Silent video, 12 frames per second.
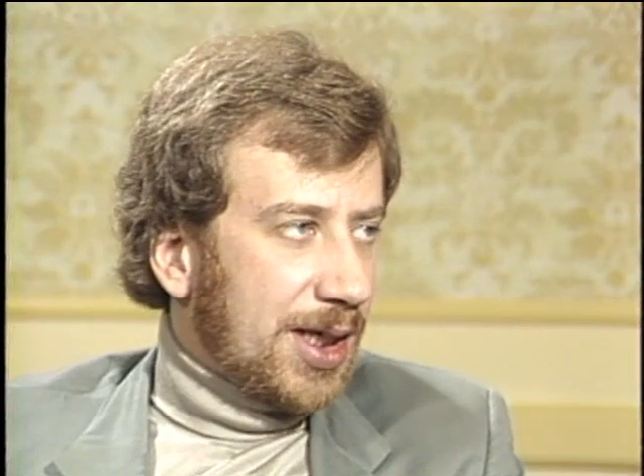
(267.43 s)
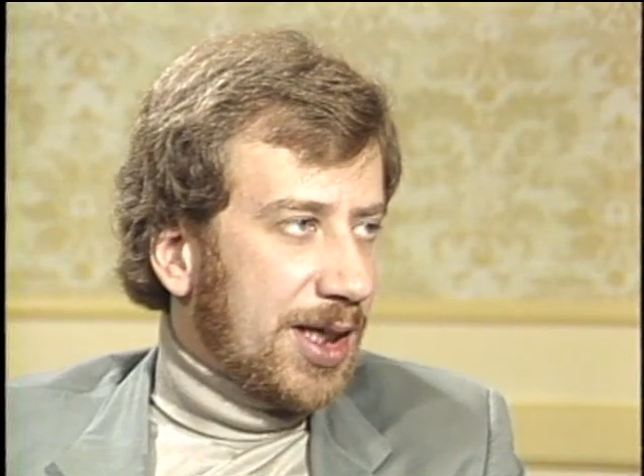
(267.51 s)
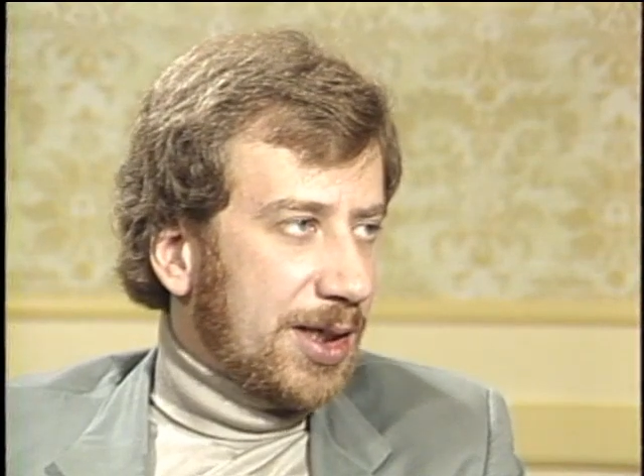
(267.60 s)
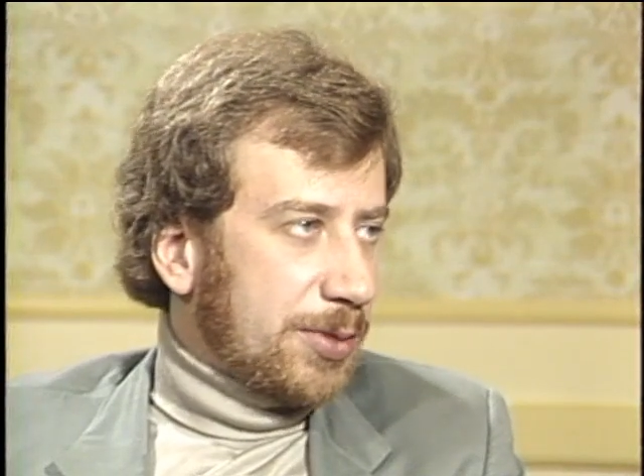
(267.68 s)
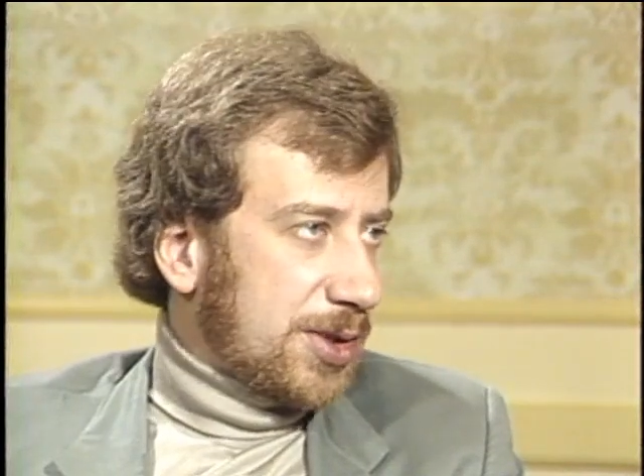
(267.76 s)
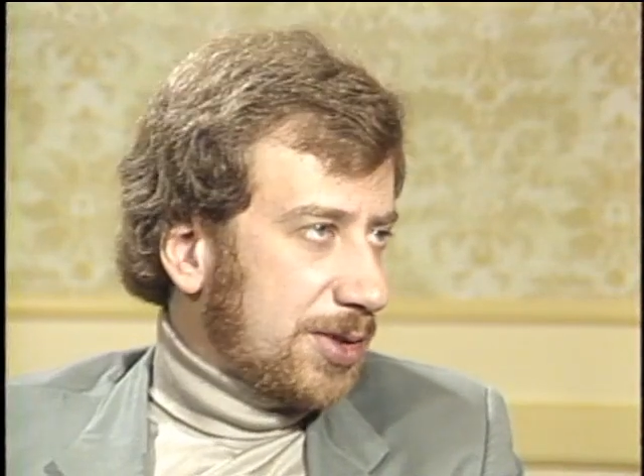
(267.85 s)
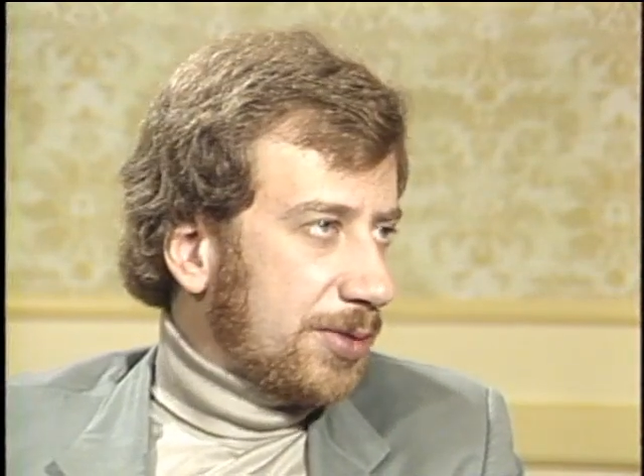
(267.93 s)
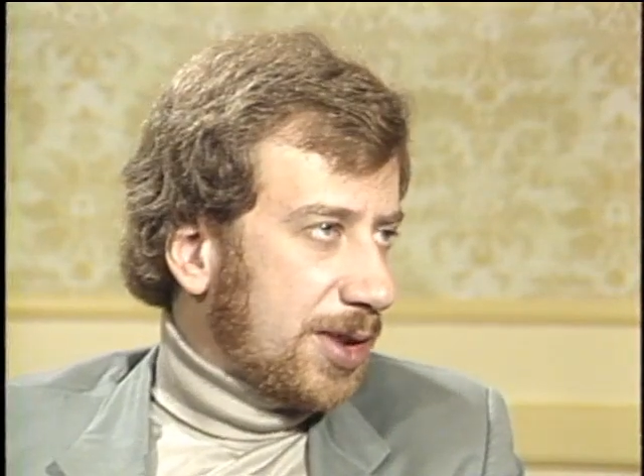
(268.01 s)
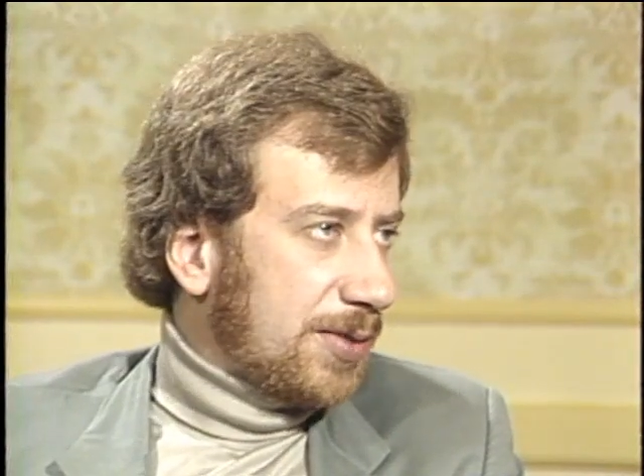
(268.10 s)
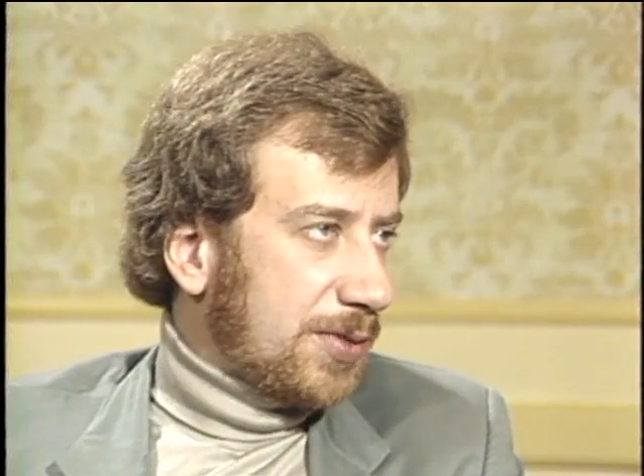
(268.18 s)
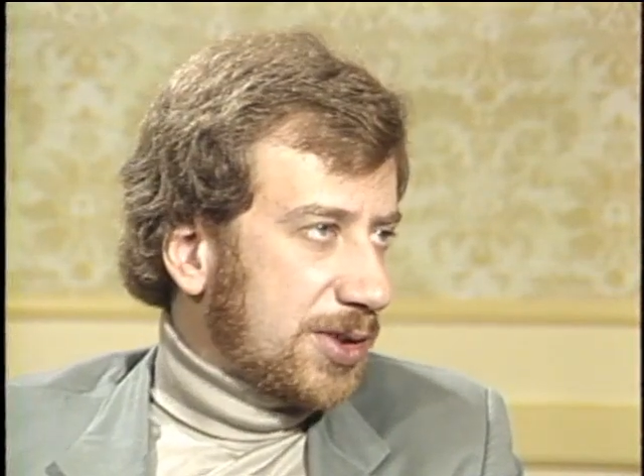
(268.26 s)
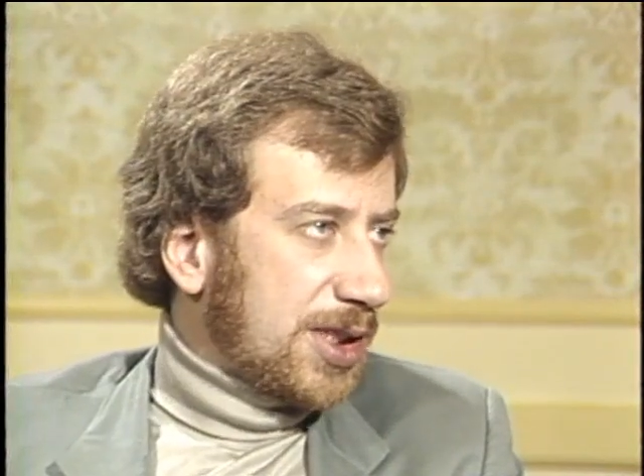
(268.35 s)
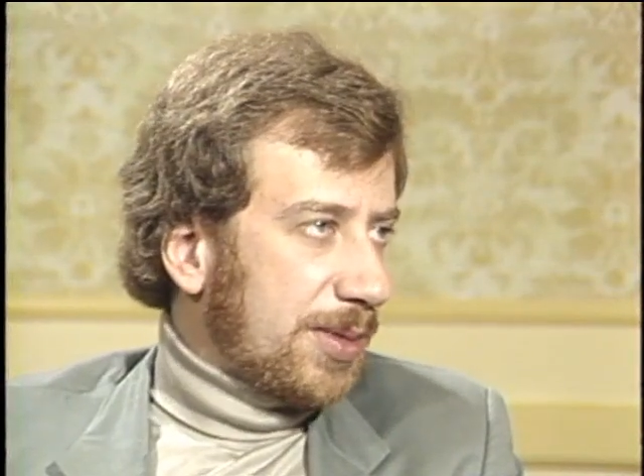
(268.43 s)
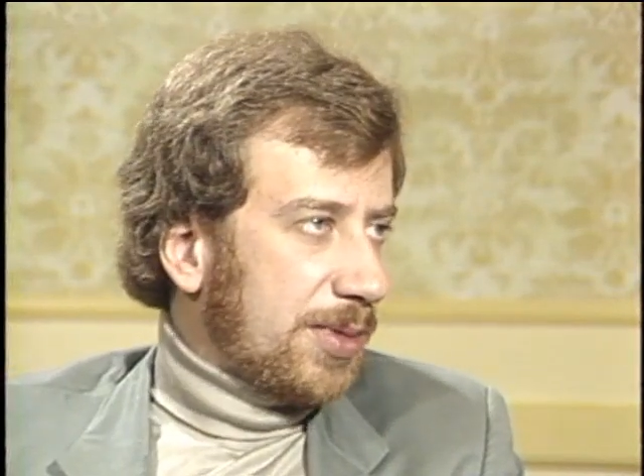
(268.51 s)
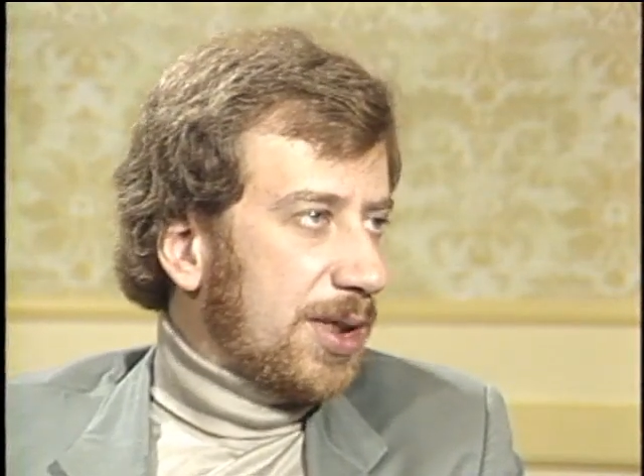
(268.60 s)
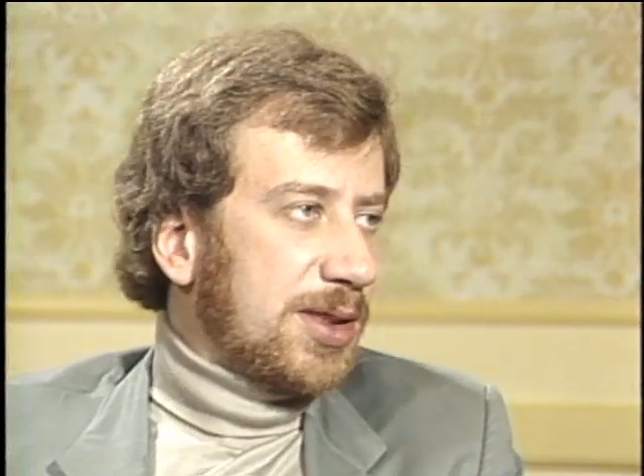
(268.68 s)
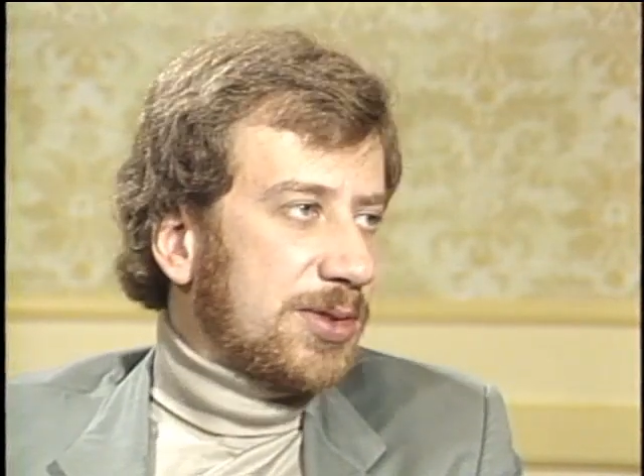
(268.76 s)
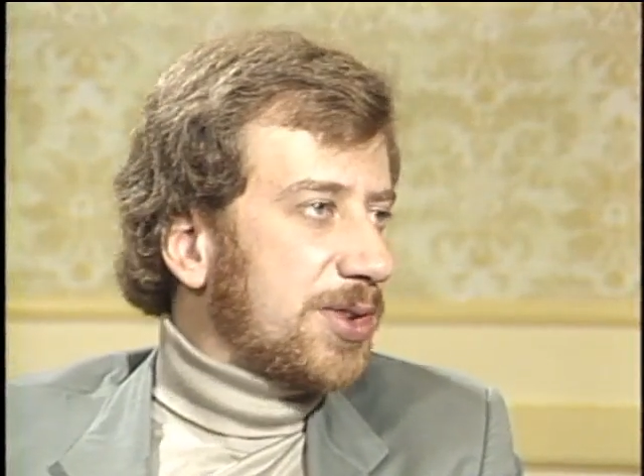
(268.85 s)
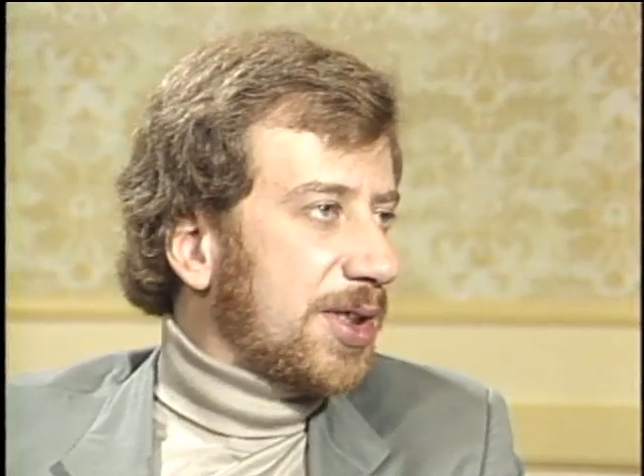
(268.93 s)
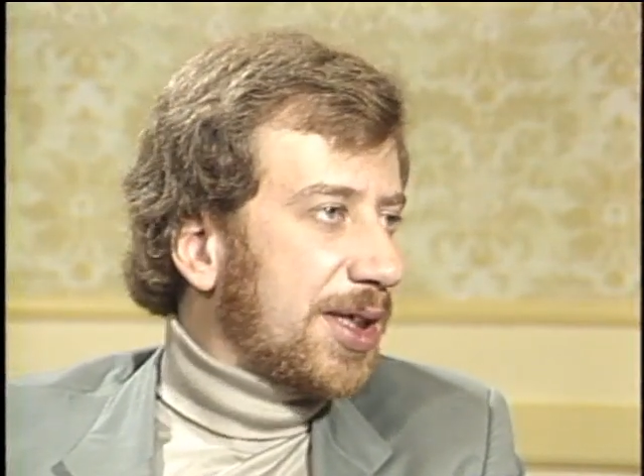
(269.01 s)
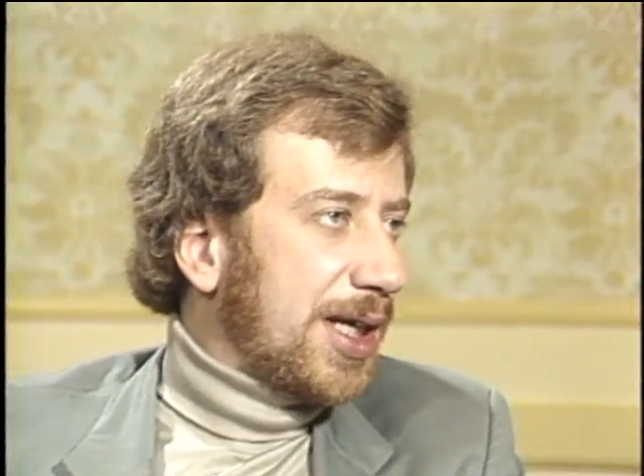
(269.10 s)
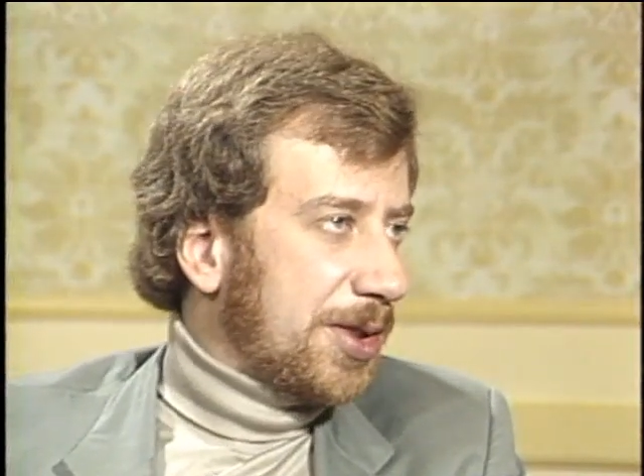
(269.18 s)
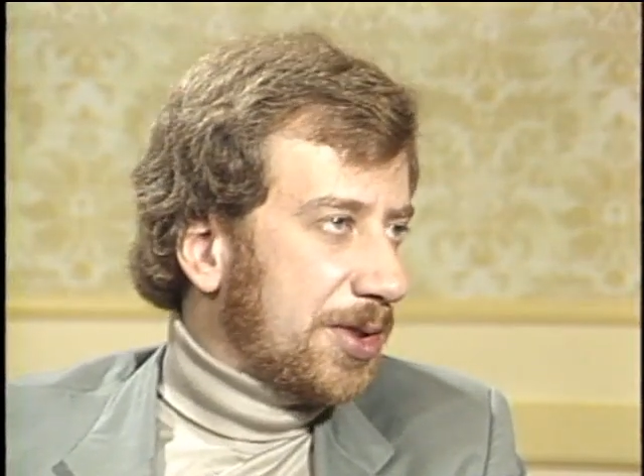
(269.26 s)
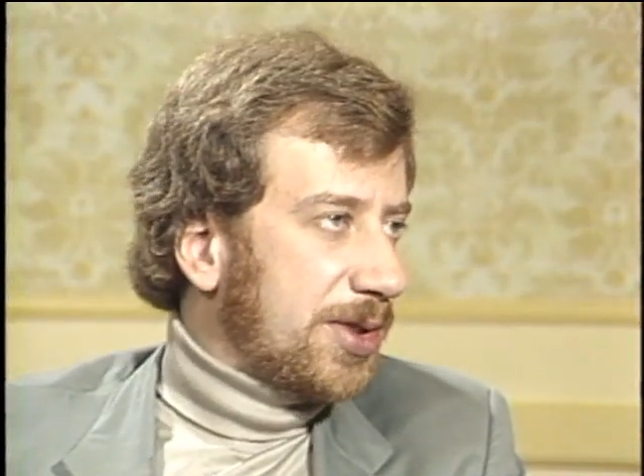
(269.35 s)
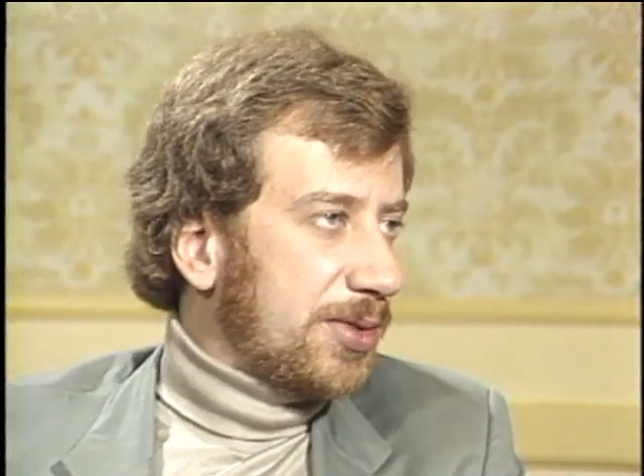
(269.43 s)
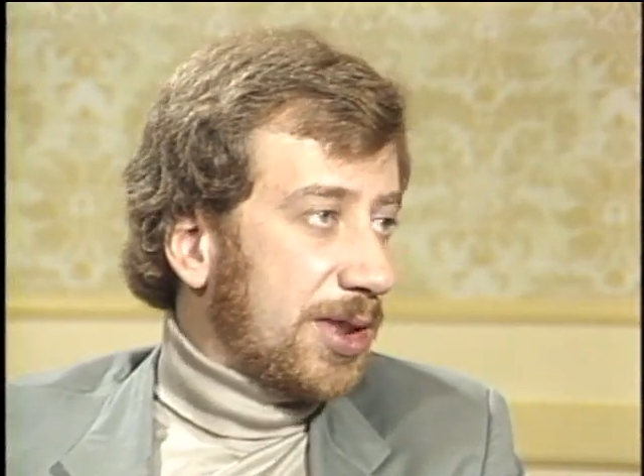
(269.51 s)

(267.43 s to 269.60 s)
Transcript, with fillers: I was looking for some interesting character,